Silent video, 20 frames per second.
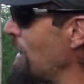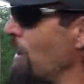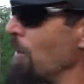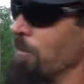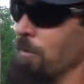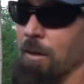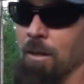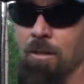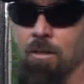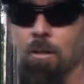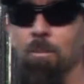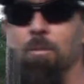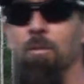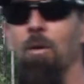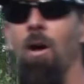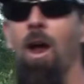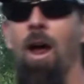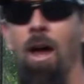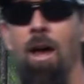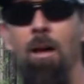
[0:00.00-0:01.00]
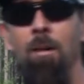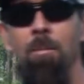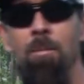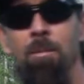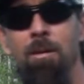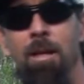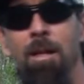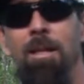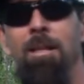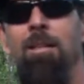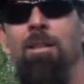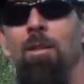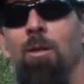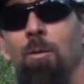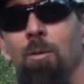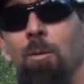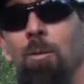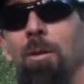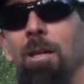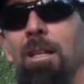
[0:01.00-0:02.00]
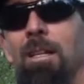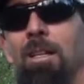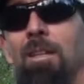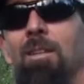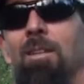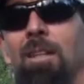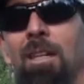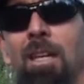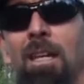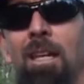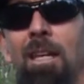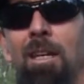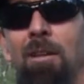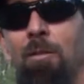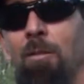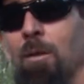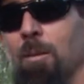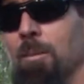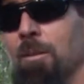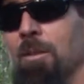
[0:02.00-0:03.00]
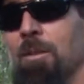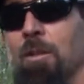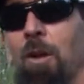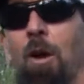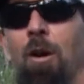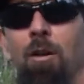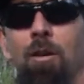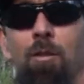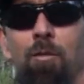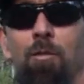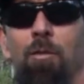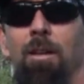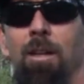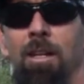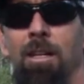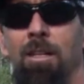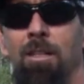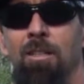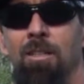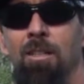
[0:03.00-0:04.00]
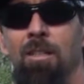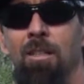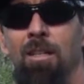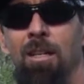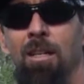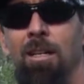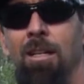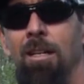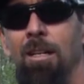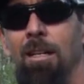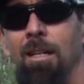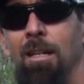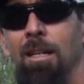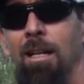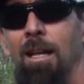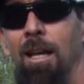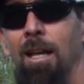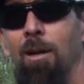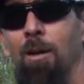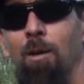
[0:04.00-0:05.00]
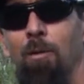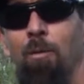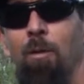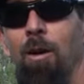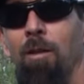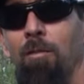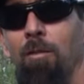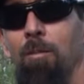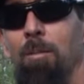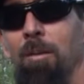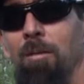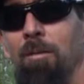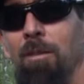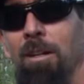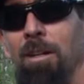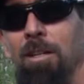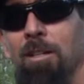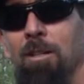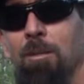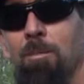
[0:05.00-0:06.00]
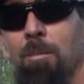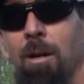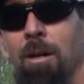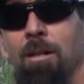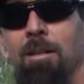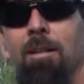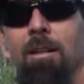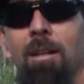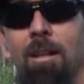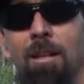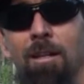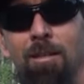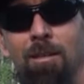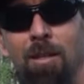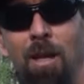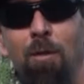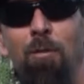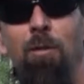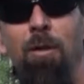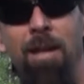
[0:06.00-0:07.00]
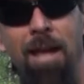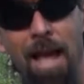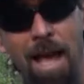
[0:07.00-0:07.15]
hopefully subscribe, and you will get to see from start to finish. I don't know if we'll ever be finished, but definitely